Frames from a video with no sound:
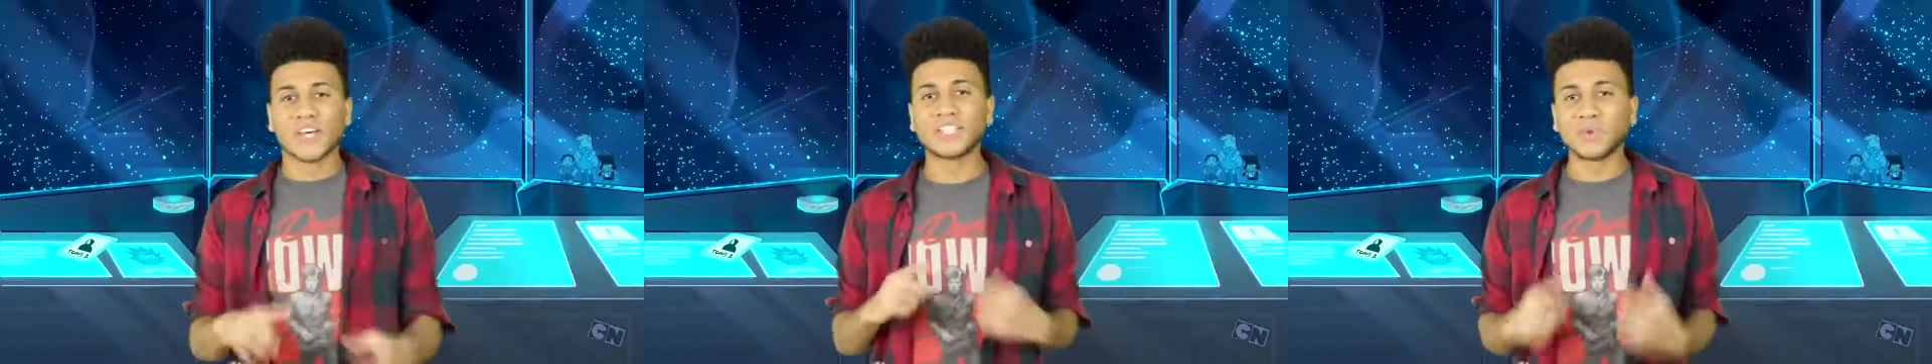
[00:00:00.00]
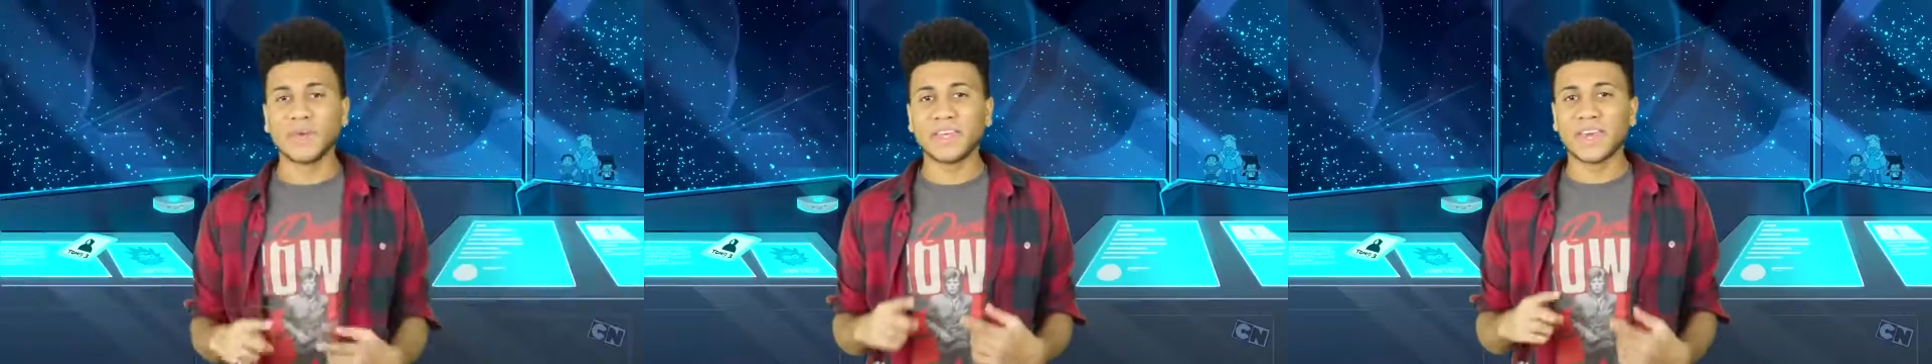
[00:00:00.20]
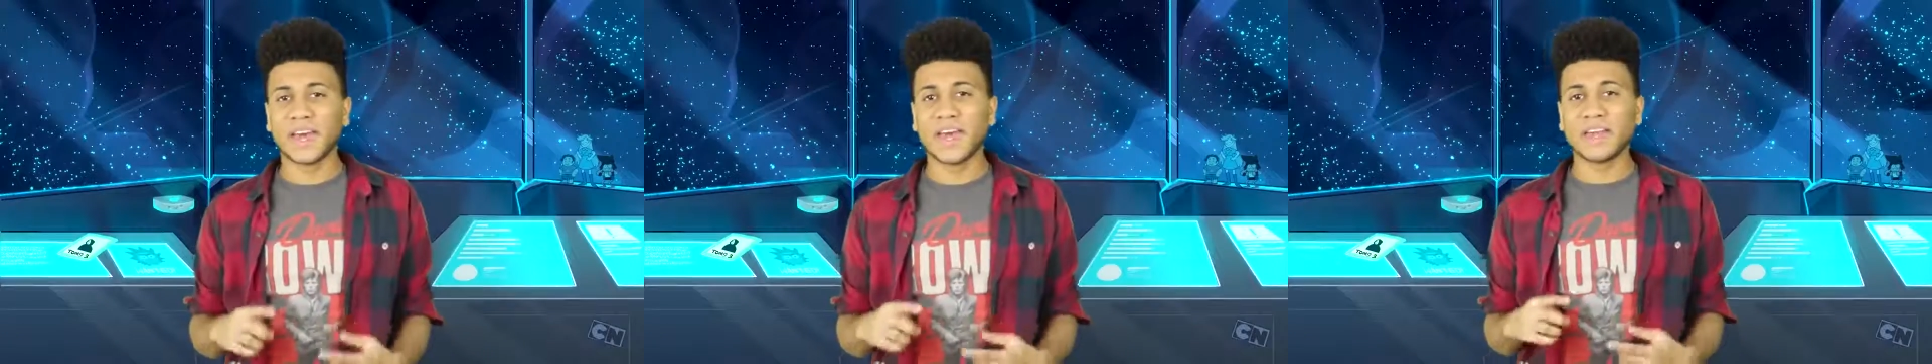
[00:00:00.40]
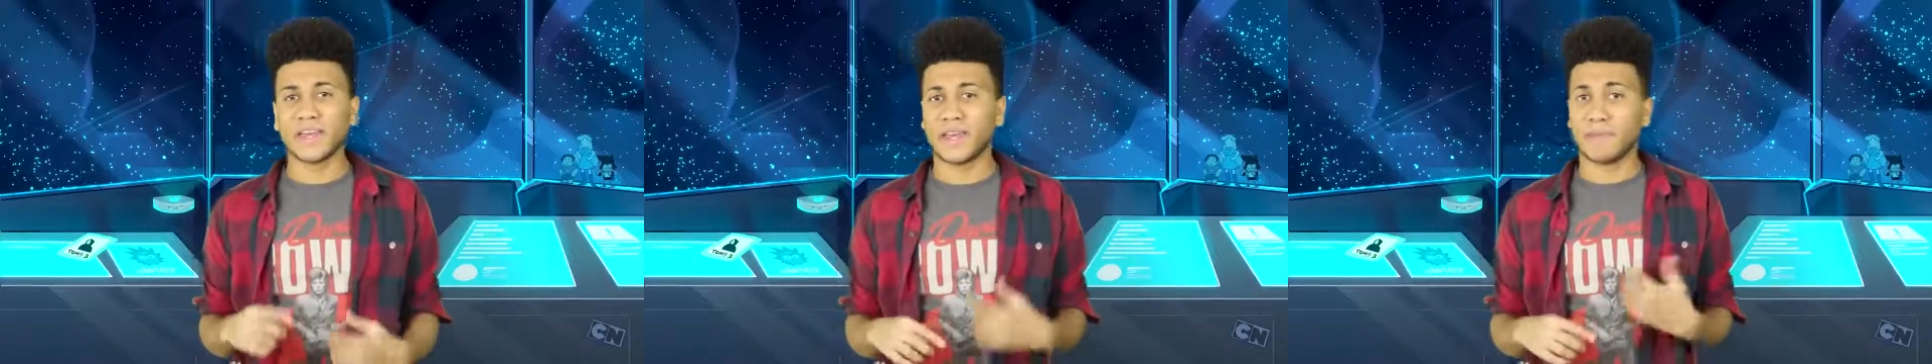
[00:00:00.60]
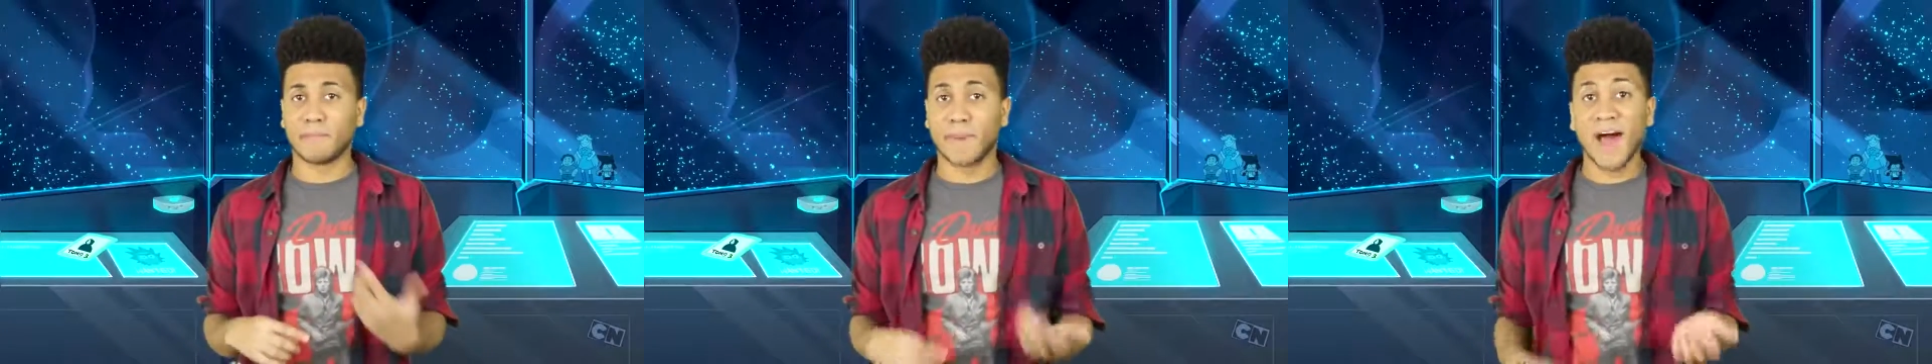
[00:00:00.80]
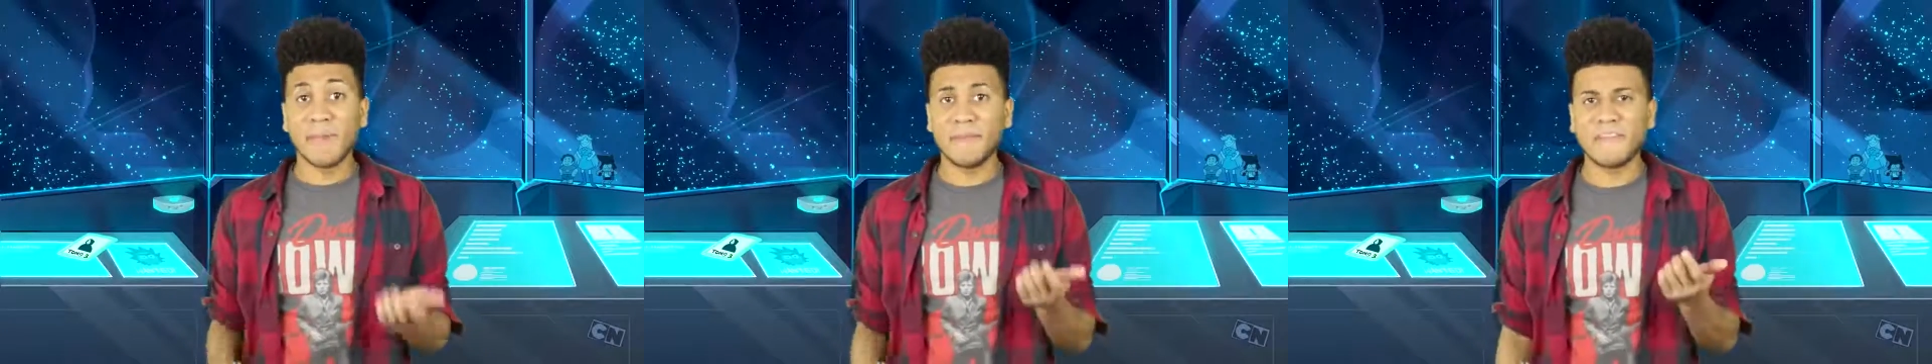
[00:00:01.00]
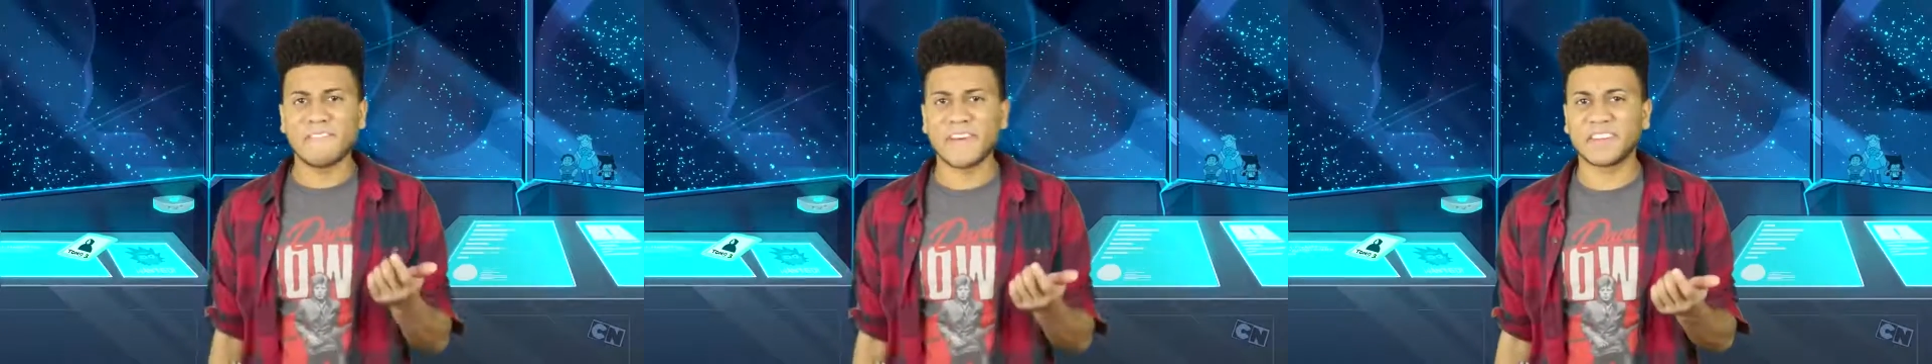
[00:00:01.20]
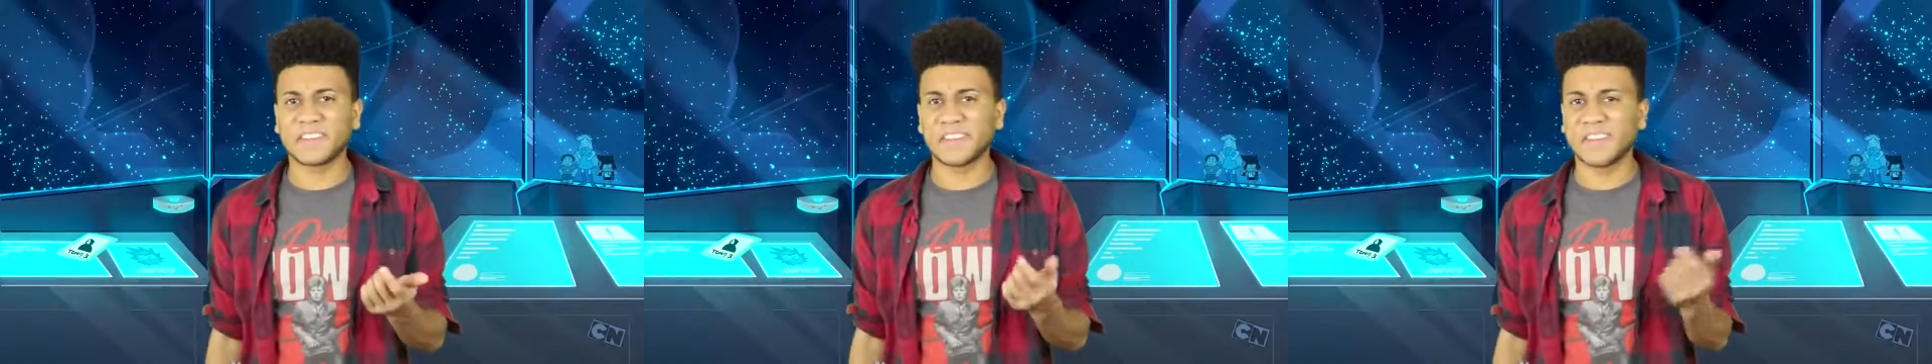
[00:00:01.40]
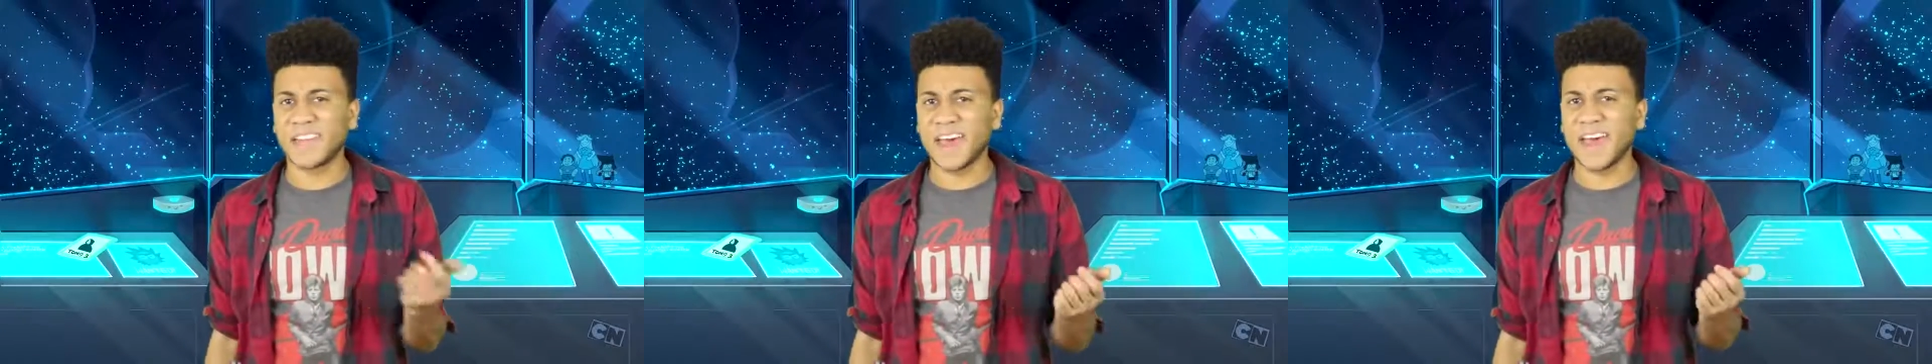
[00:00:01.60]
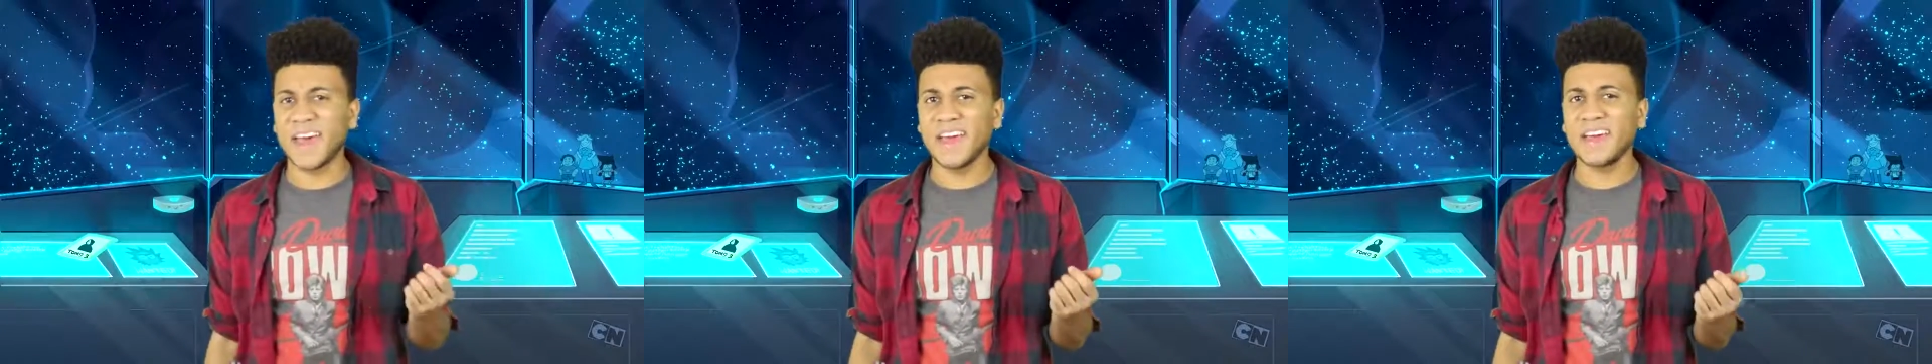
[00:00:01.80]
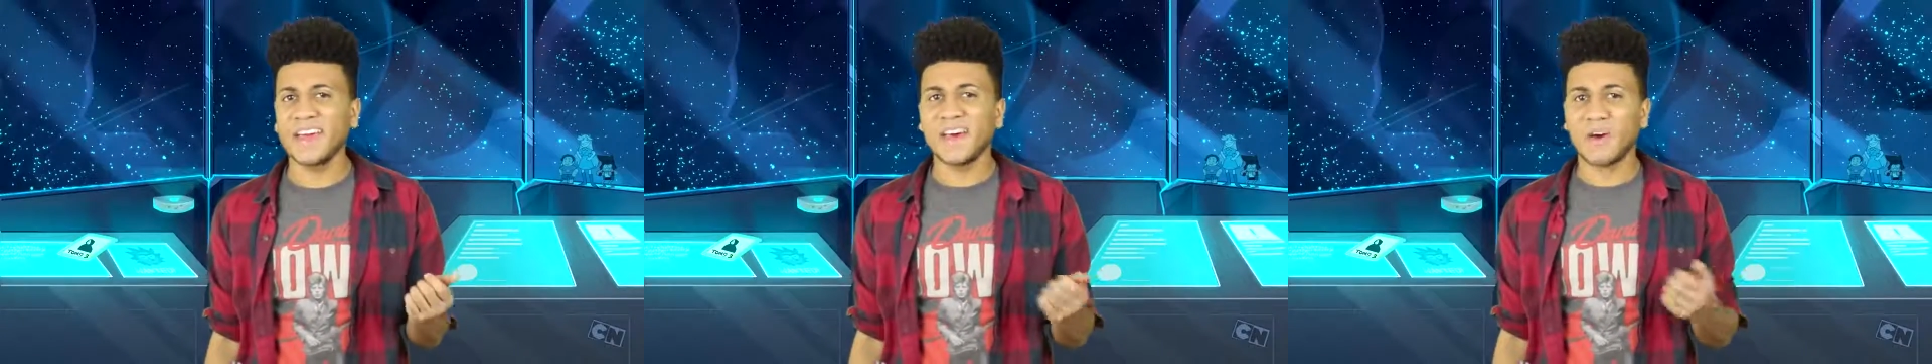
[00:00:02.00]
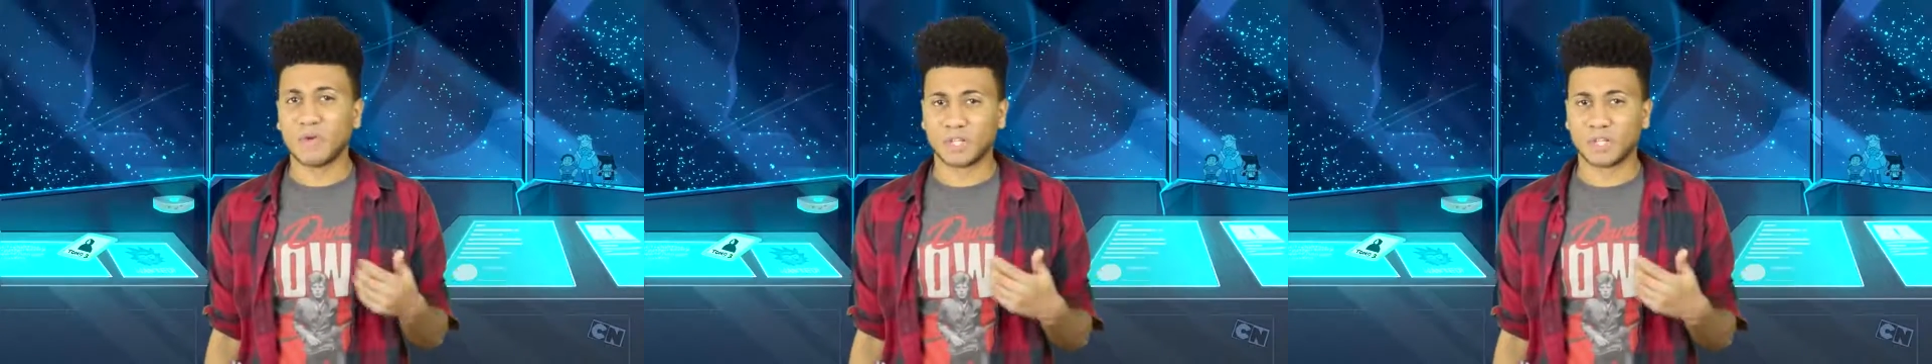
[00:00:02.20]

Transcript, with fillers: this weekend, it might be affected today,